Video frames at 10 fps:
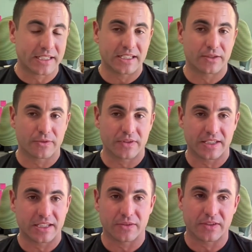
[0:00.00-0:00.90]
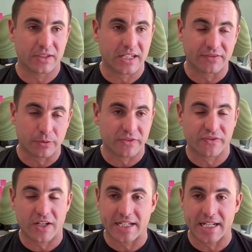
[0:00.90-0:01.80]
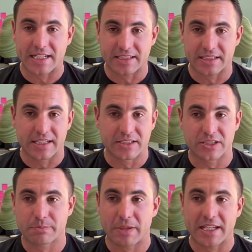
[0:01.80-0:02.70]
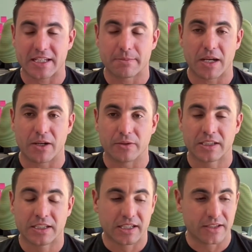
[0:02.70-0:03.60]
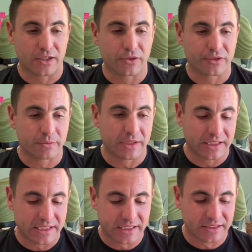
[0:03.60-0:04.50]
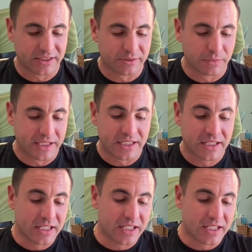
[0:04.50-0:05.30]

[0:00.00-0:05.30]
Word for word: Either that, you know, they're going to have to refinance it and just pay him out, and then ultimately he gets his money.